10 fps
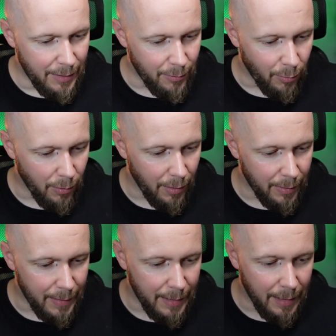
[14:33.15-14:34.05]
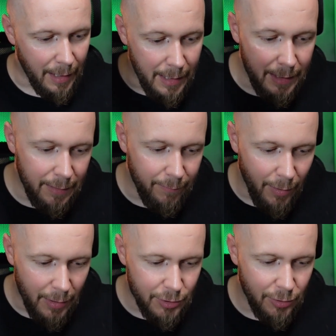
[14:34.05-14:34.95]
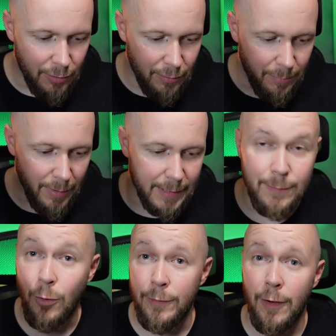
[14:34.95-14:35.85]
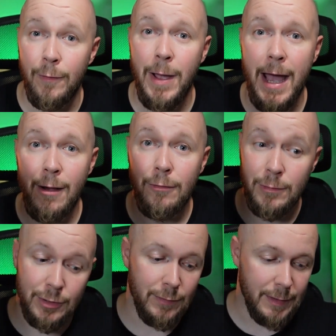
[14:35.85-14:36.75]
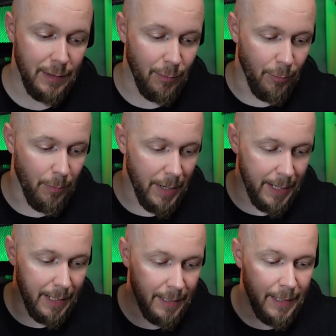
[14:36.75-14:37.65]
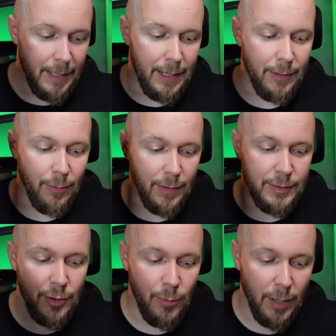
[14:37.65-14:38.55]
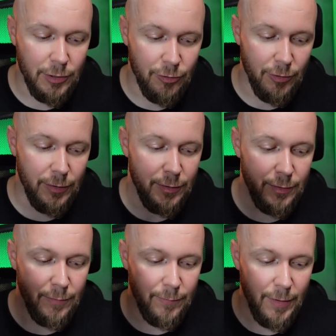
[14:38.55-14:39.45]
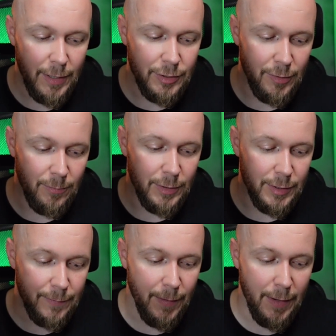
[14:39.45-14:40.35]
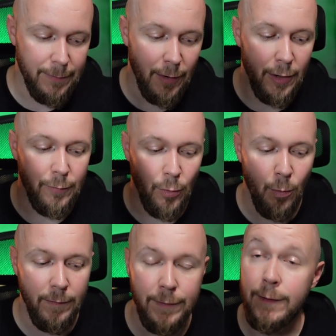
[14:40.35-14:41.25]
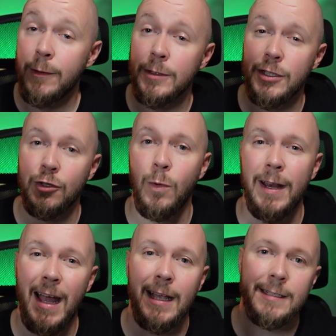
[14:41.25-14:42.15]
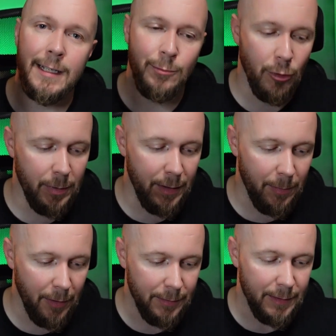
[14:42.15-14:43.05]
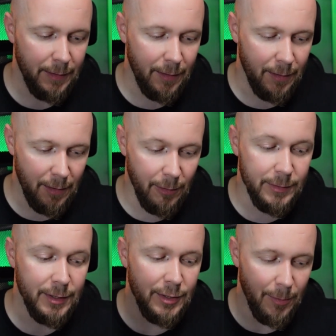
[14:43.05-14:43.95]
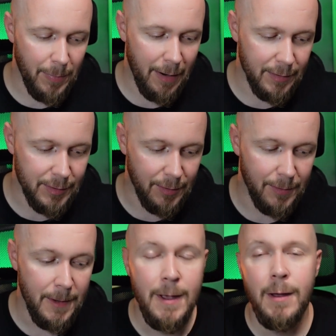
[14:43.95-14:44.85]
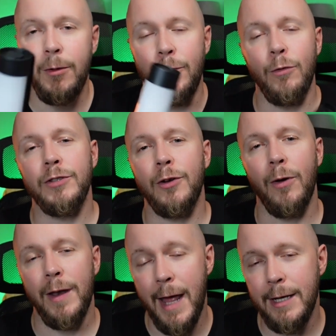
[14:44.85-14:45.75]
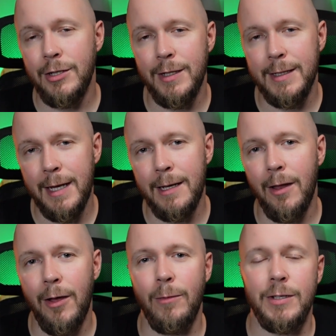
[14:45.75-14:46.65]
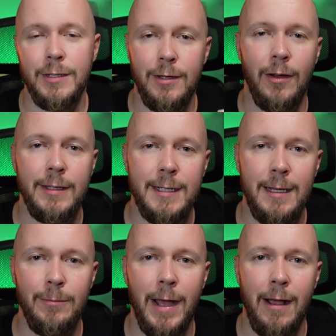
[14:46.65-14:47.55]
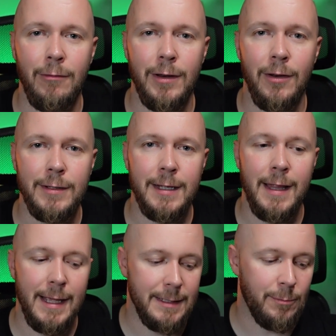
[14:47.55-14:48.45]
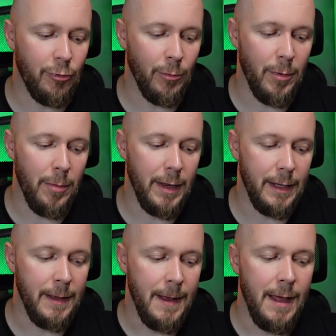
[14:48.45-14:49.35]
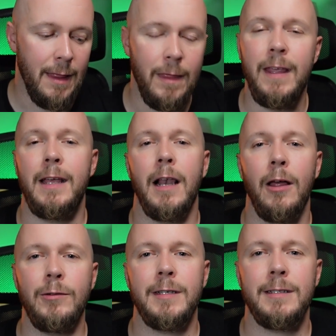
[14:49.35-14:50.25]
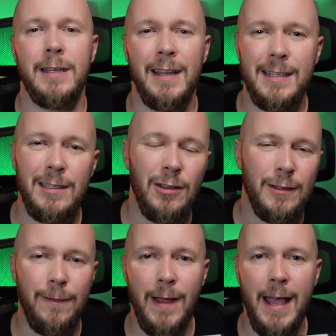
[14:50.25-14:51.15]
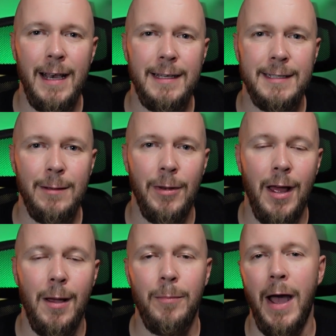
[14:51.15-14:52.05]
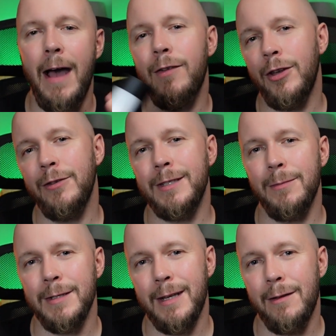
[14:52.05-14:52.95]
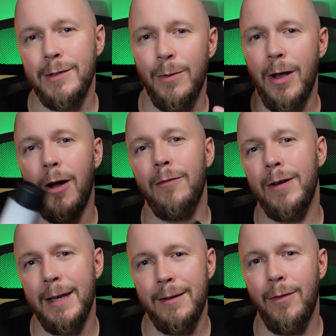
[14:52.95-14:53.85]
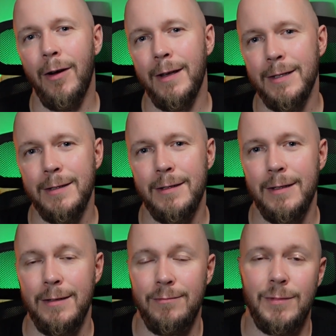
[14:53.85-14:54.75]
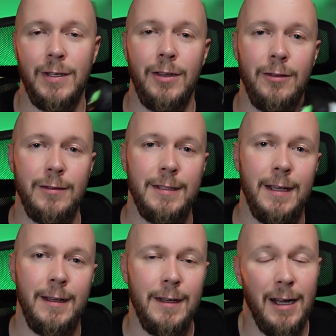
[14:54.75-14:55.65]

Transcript: You got like the elite version, but that's £45, which is obviously a lot more money. You got the 200 version, which is 35, or the 150, which is 28. So that's probably the closest comparison. You've also got an NGT Lite, which is £19, and I'd say that is probably the closest to this. Looks fairly similar, but I haven't used it myself, so I can't really advise to use it.